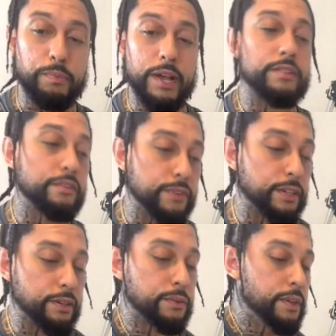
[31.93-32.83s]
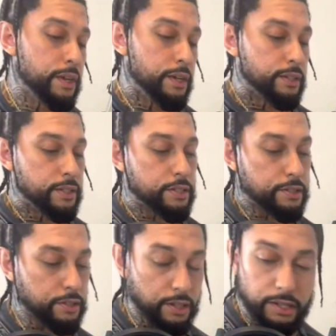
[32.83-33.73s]
bashing video. This
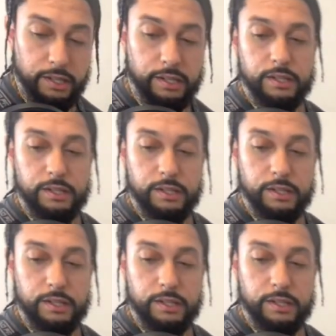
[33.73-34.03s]
is a